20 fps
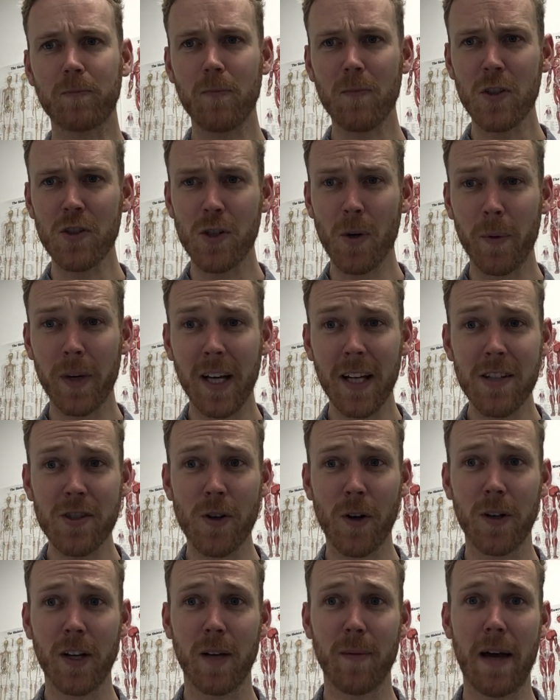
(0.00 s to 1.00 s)
So we can
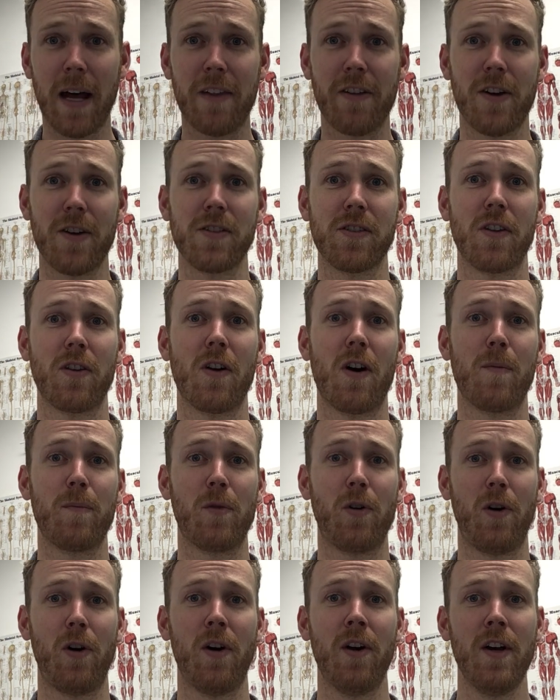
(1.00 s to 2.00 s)
talk about those a lot
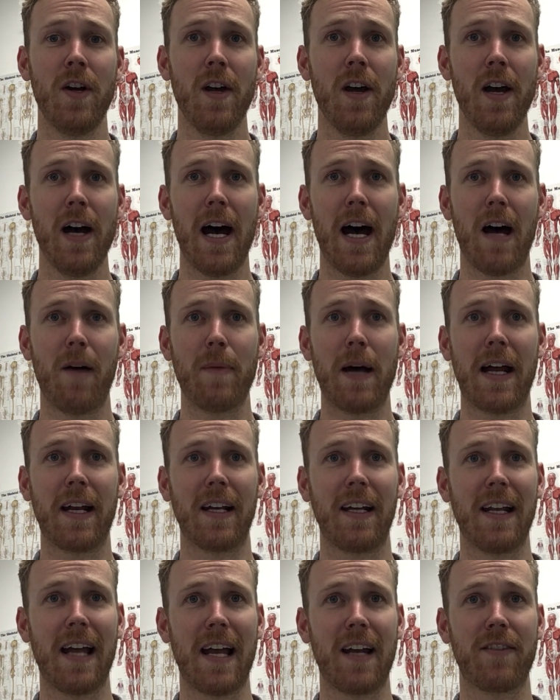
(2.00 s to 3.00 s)
more at
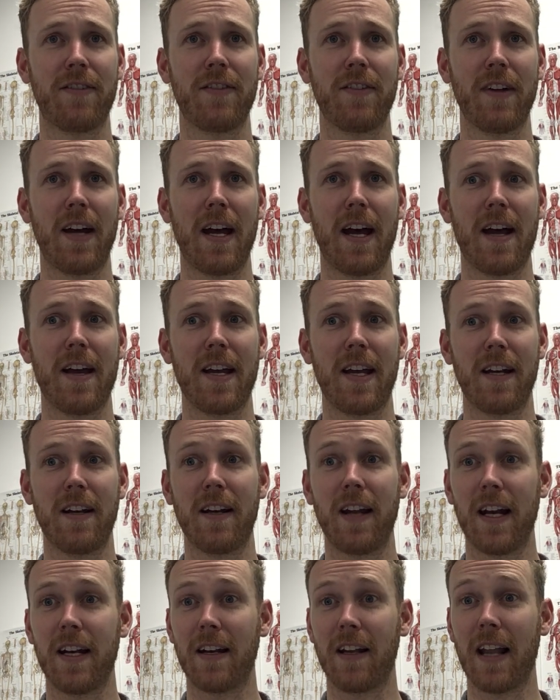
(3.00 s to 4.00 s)
length
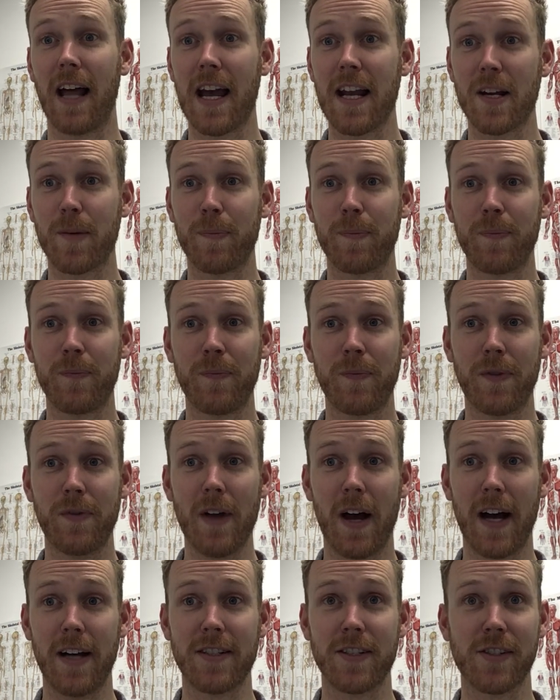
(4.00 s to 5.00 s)
in later
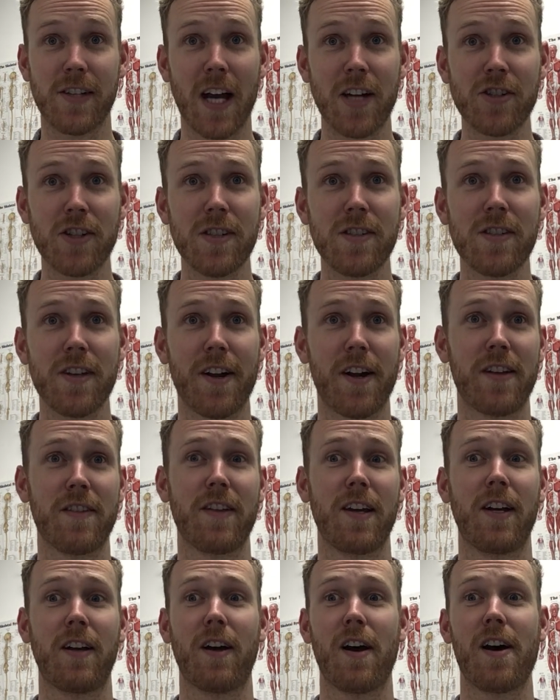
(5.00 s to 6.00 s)
discussions, and I
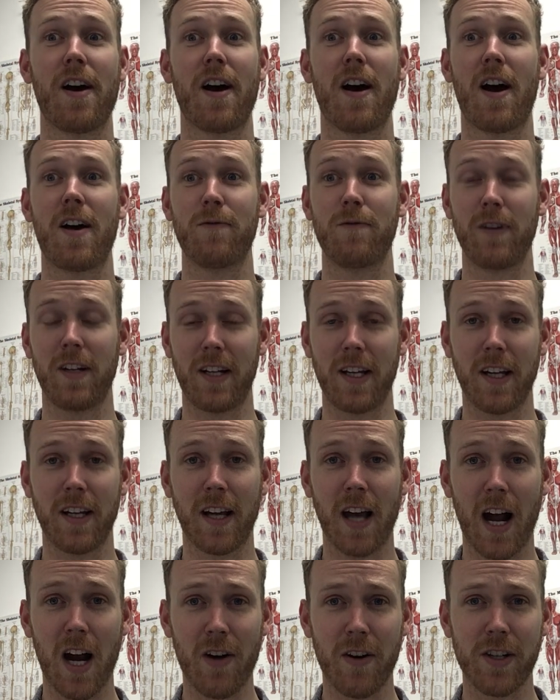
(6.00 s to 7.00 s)
think I'd really
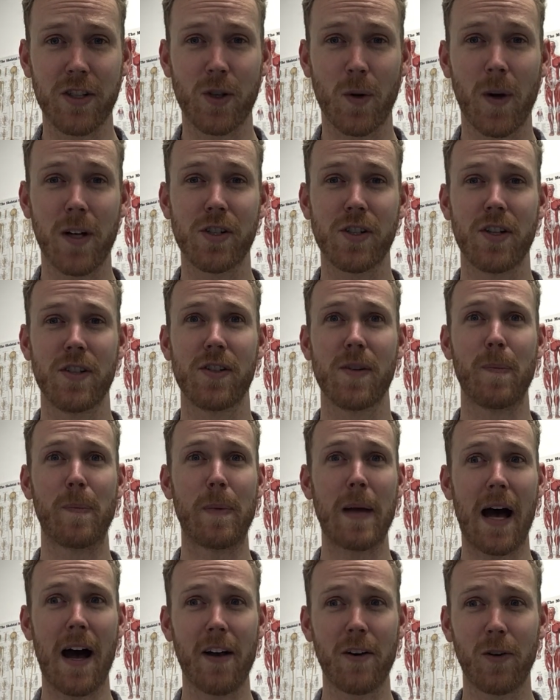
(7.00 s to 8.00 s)
encourage questions
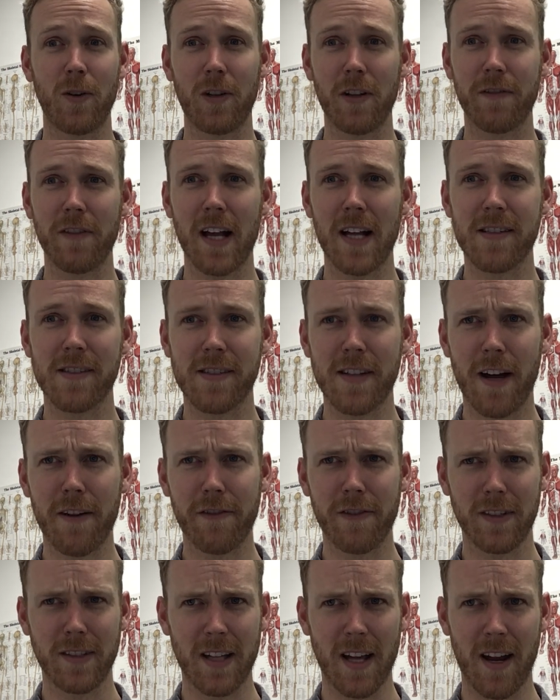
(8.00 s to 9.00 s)
about all of that
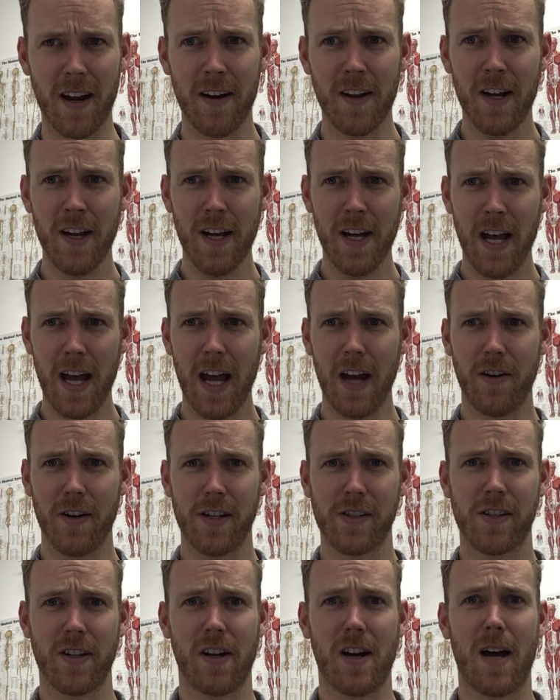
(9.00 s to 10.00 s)
stuff, and they're
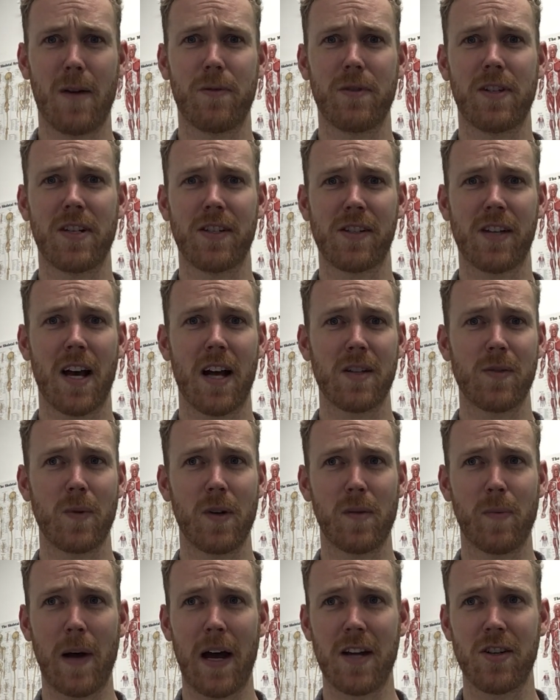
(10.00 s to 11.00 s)
areas that I would discuss
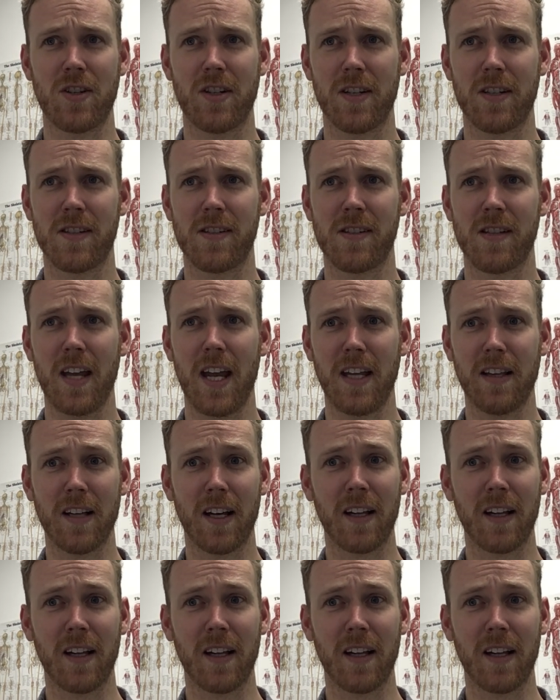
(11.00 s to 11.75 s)
with patients in the